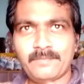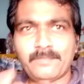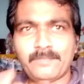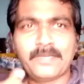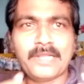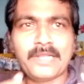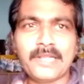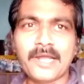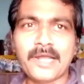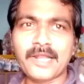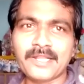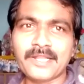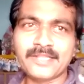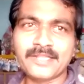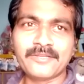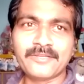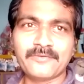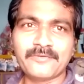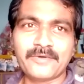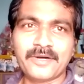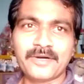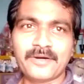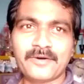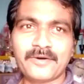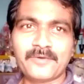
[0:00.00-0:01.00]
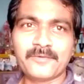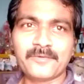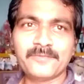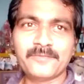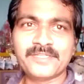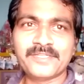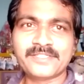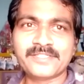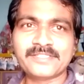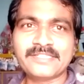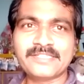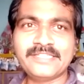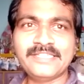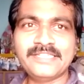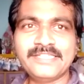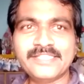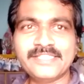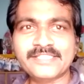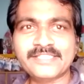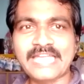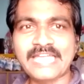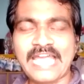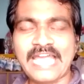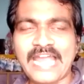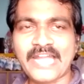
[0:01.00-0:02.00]
Ballaladeva, obviously he
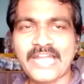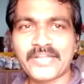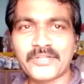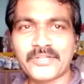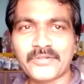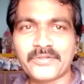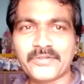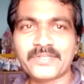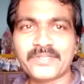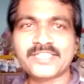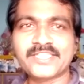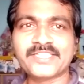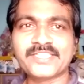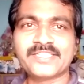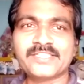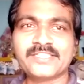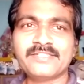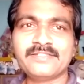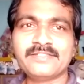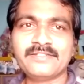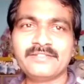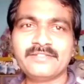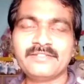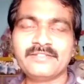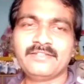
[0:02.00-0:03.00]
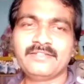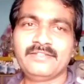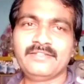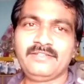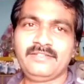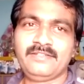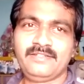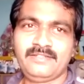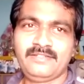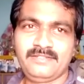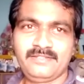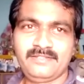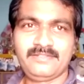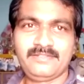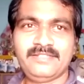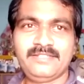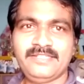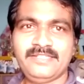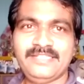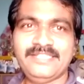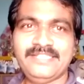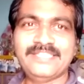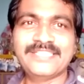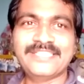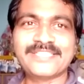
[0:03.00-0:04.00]
is the antagonist
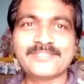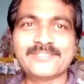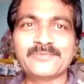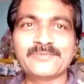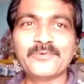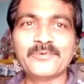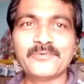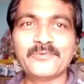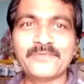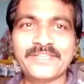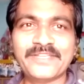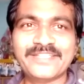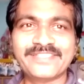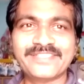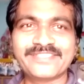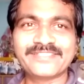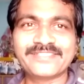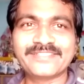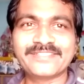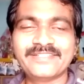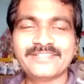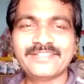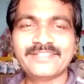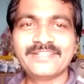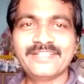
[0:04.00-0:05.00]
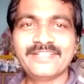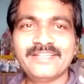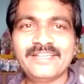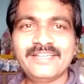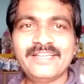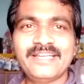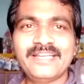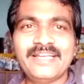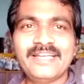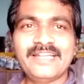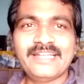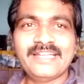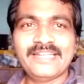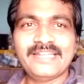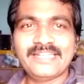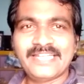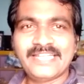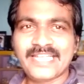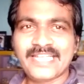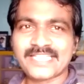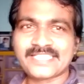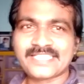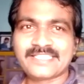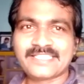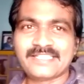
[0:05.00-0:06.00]
in these movies.
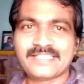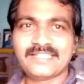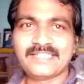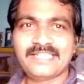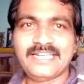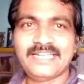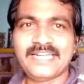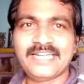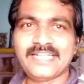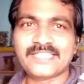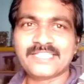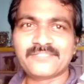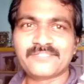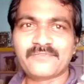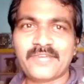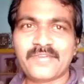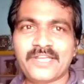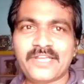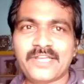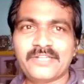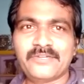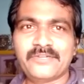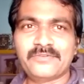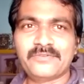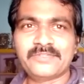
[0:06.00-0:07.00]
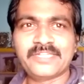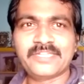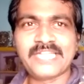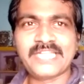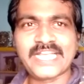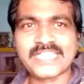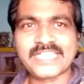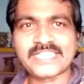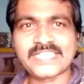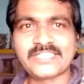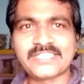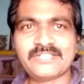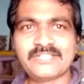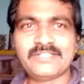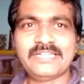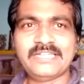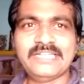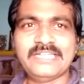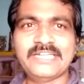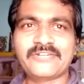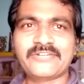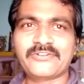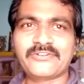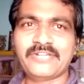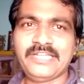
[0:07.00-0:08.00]
Next, let us find out the next
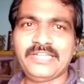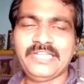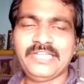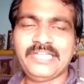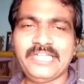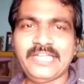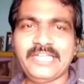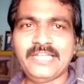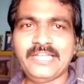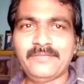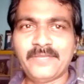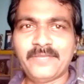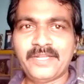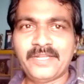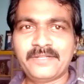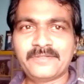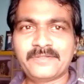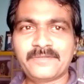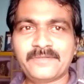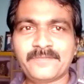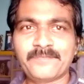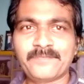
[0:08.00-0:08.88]
literary element.